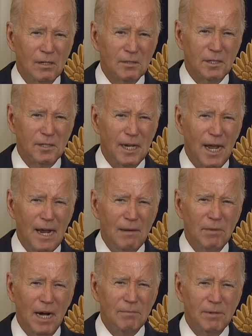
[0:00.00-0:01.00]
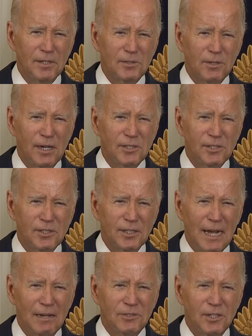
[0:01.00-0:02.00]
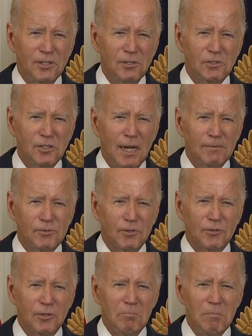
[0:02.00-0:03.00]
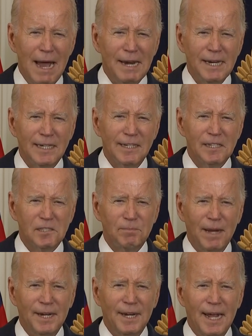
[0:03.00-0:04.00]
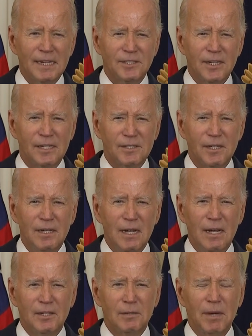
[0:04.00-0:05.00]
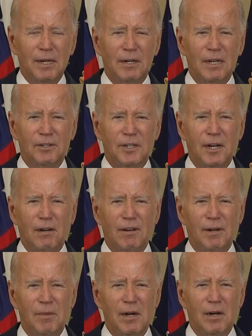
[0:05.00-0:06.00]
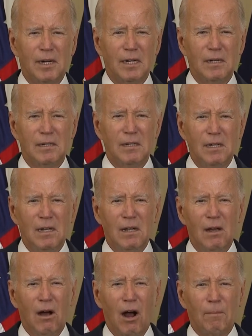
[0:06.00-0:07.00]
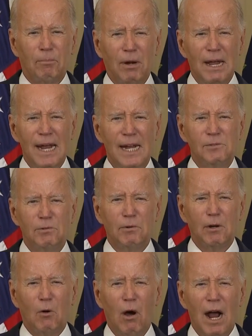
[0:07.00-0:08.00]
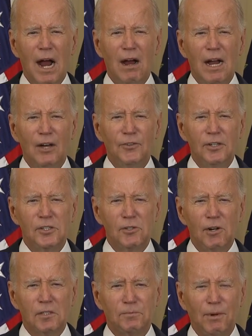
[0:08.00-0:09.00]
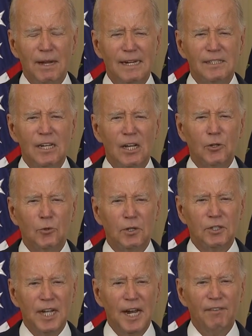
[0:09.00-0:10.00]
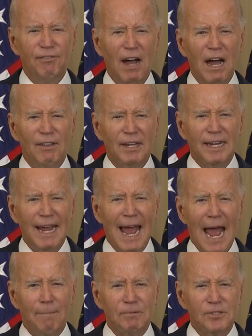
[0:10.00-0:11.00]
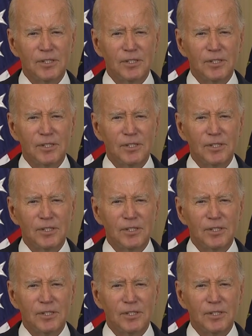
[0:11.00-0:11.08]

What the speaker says: Today, my administration is announcing new steps to dramatically expand access to mental health care in America. Our plans would require health insurance plans to identify the gaps